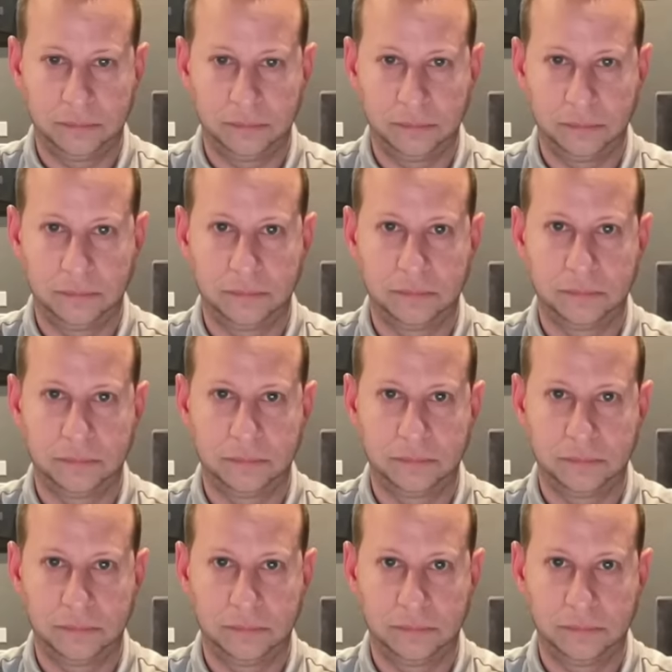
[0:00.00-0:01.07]

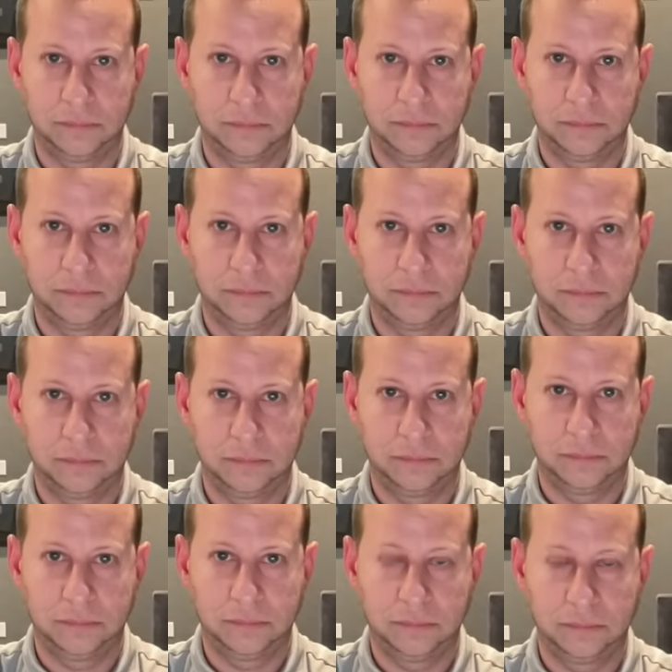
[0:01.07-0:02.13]

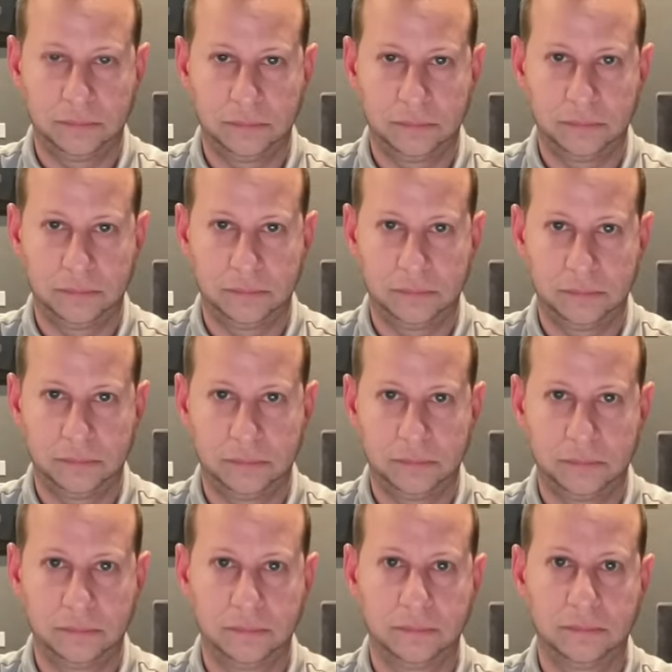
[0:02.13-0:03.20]

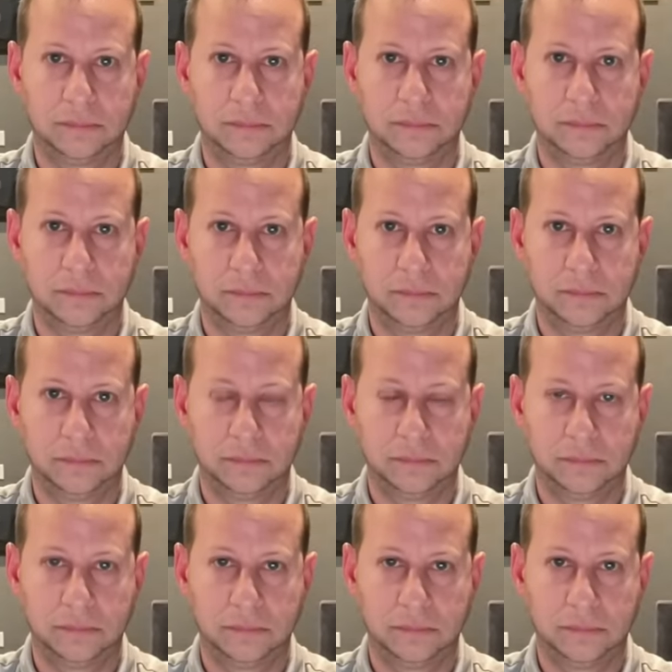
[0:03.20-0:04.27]

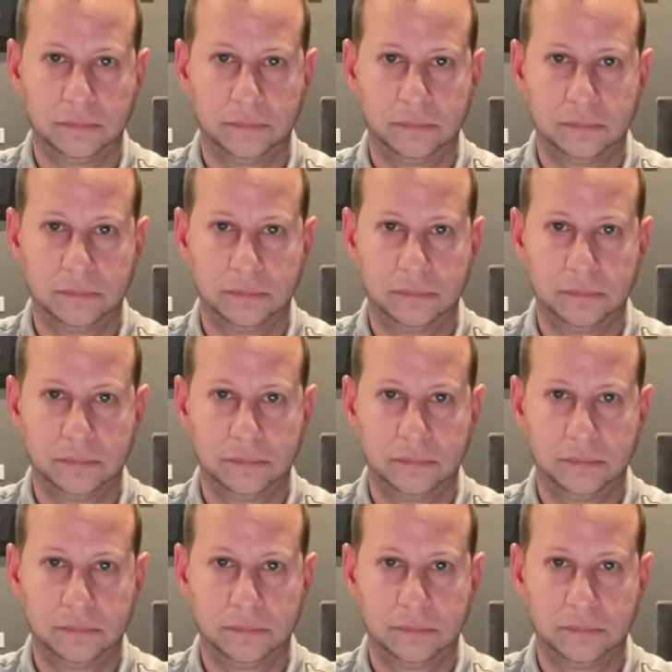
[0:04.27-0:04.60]
(silent)